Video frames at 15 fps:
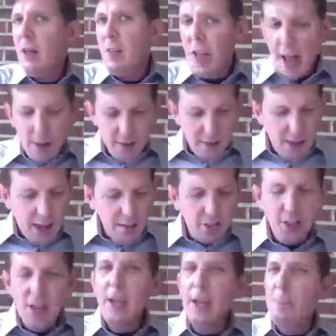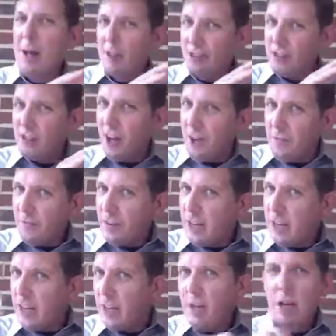That thing about
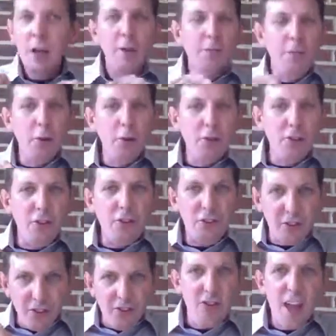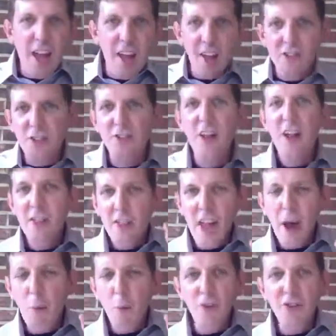siphoning versus success,
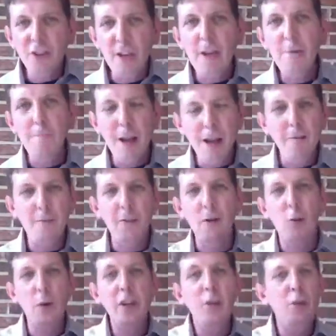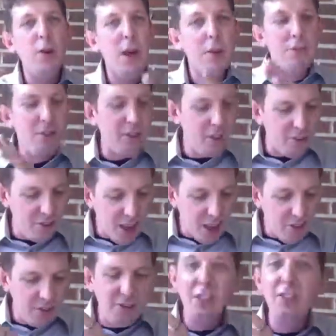that was a key benefit. When you have
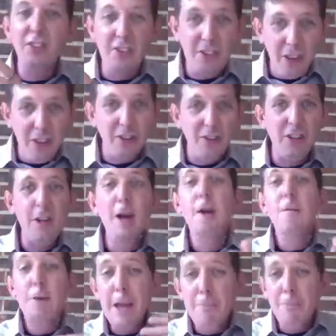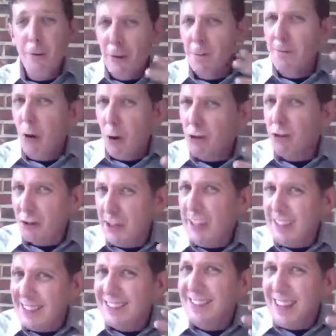success and synergy, people are
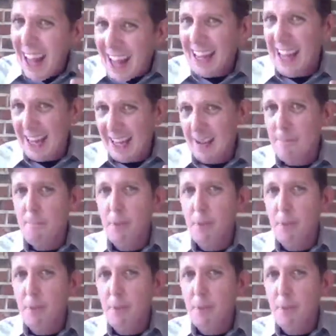mostly staying.